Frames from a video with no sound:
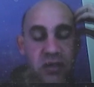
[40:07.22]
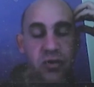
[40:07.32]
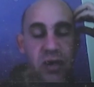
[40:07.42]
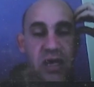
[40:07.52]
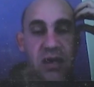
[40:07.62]

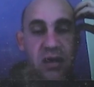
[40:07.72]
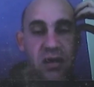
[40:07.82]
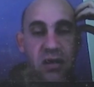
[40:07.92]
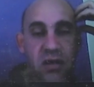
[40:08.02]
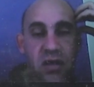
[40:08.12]
industry
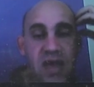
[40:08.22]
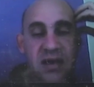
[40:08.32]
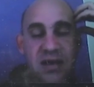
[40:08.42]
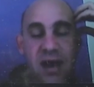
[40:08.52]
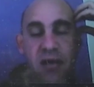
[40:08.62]

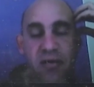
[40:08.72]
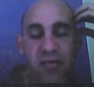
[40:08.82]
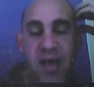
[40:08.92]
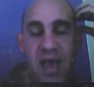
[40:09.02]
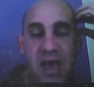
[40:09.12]
that
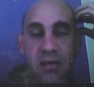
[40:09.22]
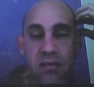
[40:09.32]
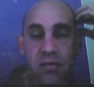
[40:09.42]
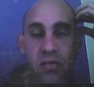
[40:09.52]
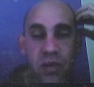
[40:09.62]
tariff
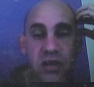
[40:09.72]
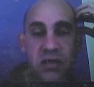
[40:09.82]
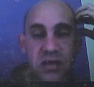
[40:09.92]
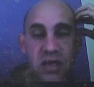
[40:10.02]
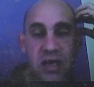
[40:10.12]
ban
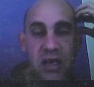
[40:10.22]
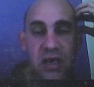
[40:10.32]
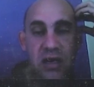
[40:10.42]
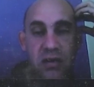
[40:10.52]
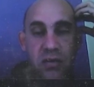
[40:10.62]

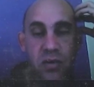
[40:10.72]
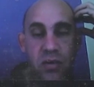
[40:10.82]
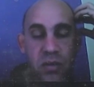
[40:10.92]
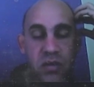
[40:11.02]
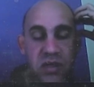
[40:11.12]

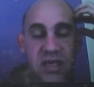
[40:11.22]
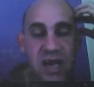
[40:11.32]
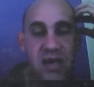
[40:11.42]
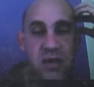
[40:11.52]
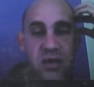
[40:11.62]
was
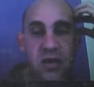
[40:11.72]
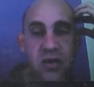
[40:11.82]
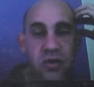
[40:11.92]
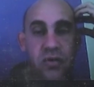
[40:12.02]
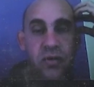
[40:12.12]
intended
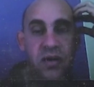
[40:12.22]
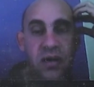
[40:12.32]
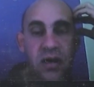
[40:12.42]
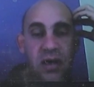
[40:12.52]
to do.